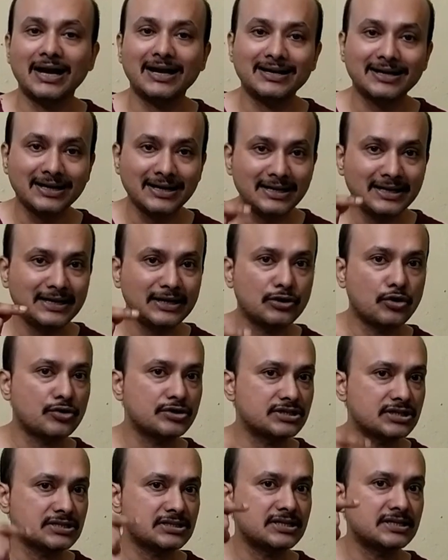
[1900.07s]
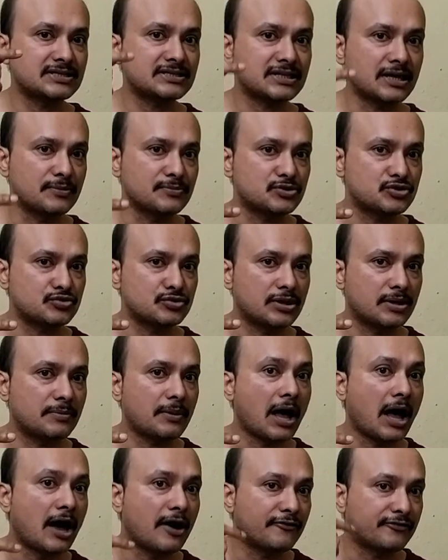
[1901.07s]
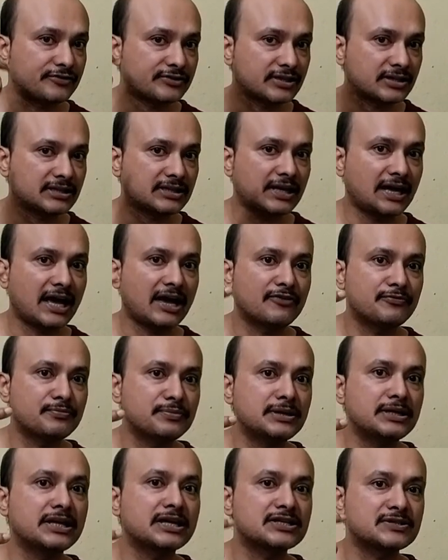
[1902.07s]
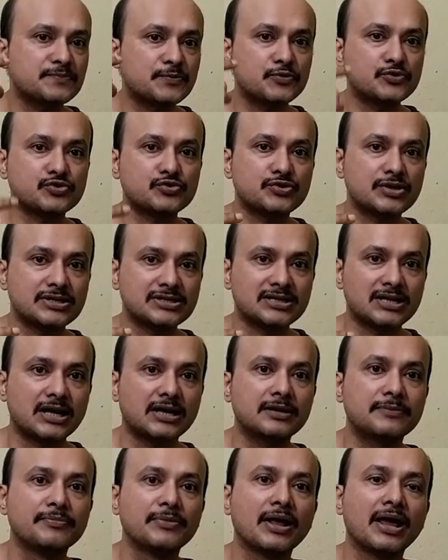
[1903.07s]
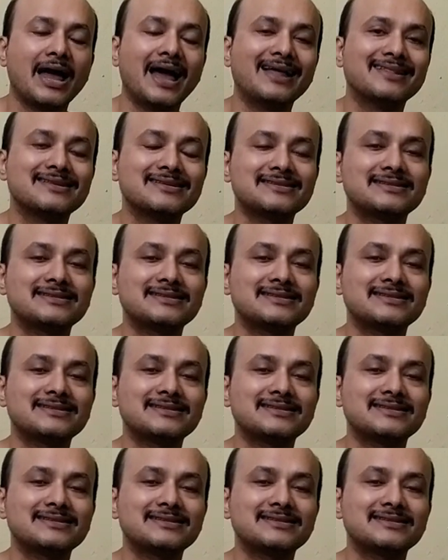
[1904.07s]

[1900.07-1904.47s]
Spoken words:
So that guilty consciousness comes to them after they have been exposed to the sun,